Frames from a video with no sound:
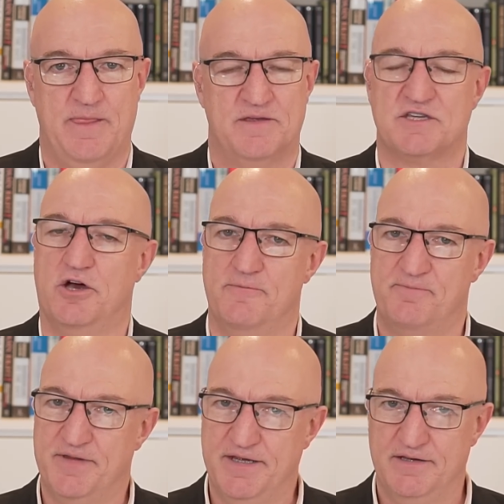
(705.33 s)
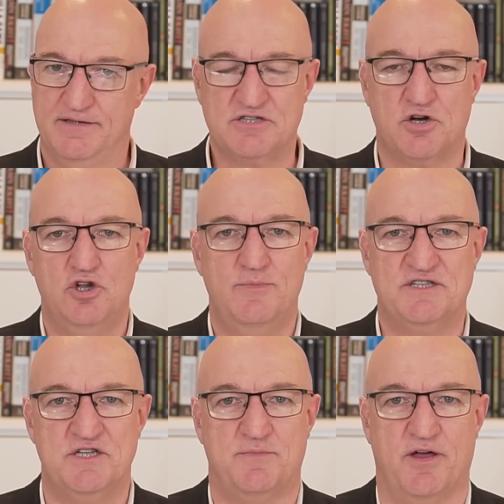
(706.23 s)
So that's not a new
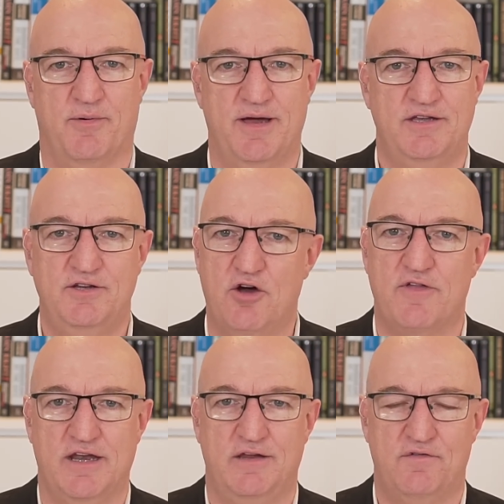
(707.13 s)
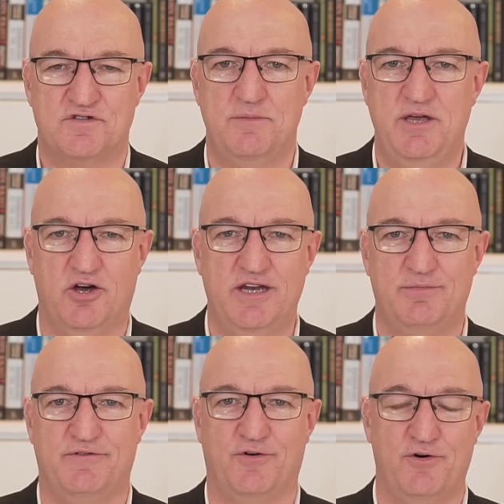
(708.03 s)
message, by the way. You know that. If you've seen me on here
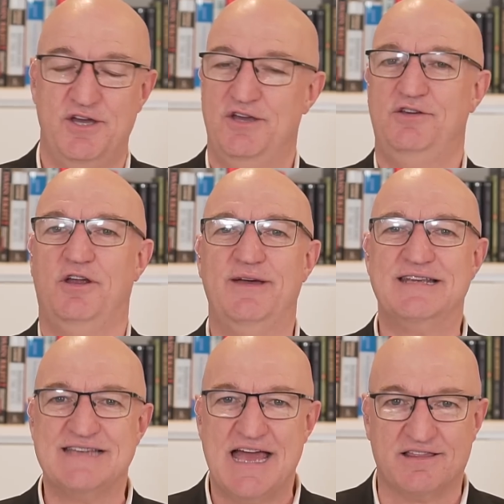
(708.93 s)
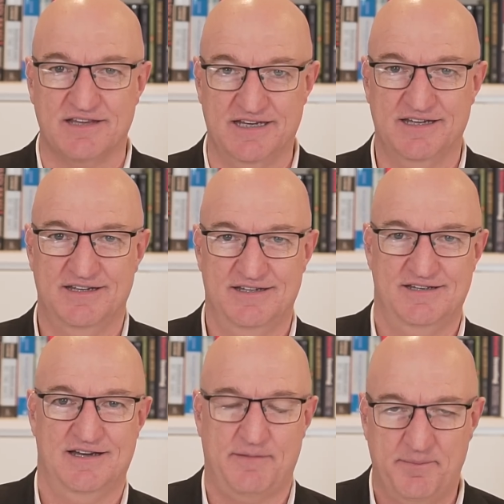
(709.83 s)
before, you know exactly.
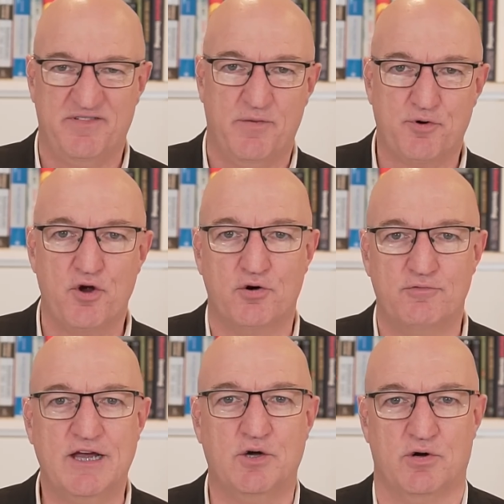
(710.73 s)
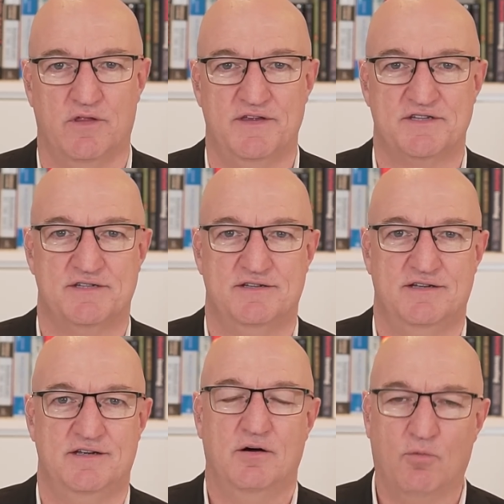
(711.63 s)
I'm a bit of a broken record on this.
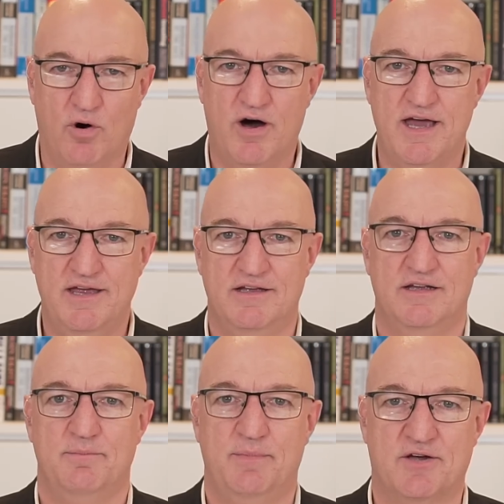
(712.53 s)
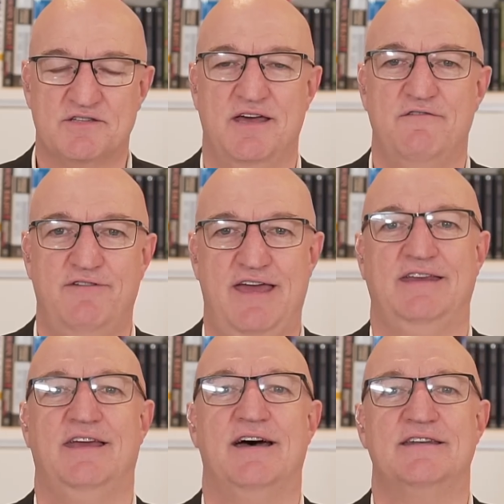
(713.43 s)
Why? Because of that
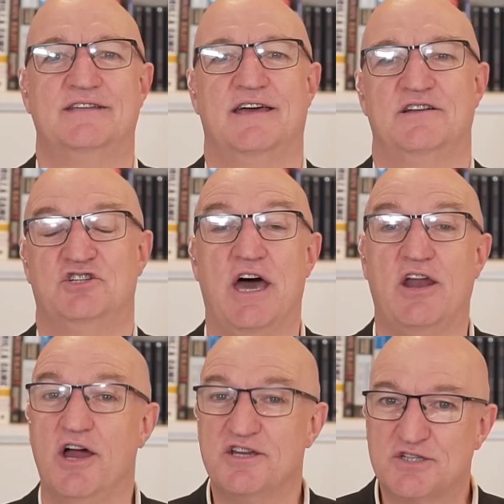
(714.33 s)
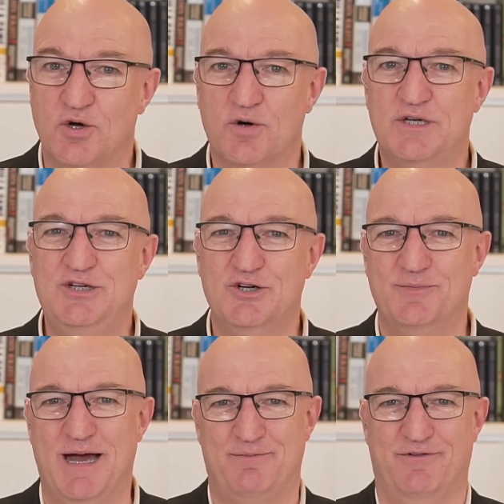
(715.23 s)
Vanguard chart I just talked to you
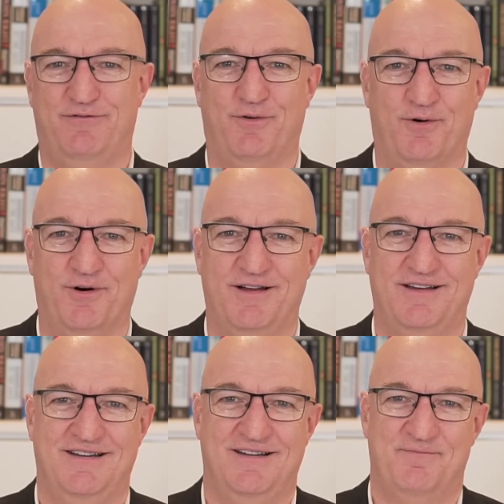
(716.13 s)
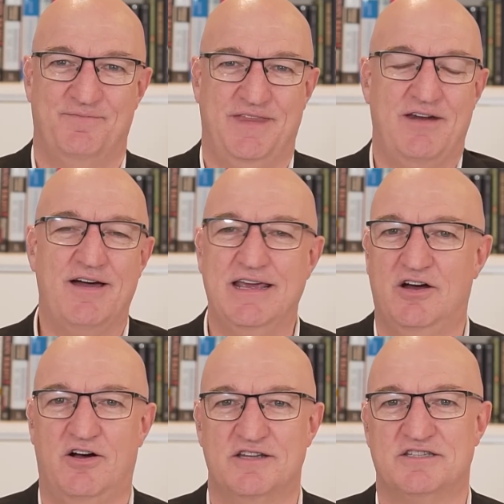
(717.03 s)
about before. There are, in
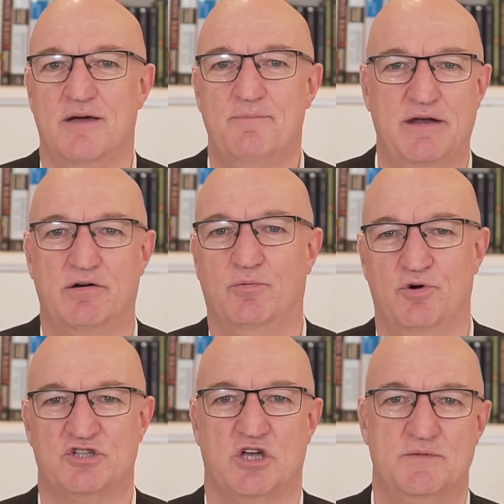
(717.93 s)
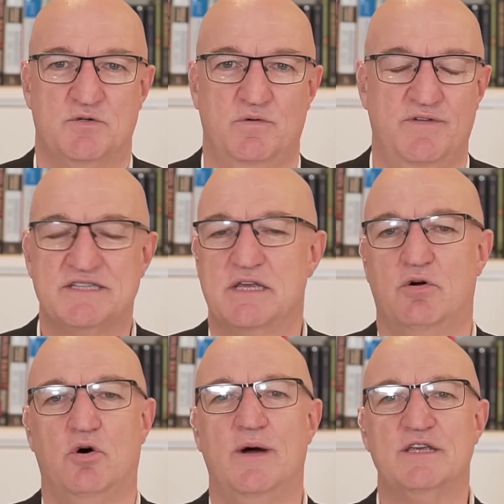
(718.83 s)
hindsight, better and worse times to invest.
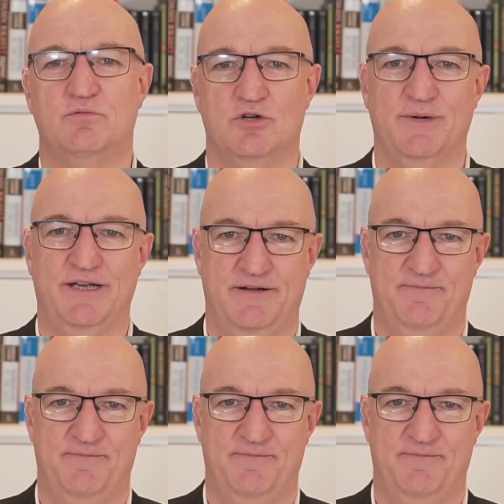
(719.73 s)
There always will be.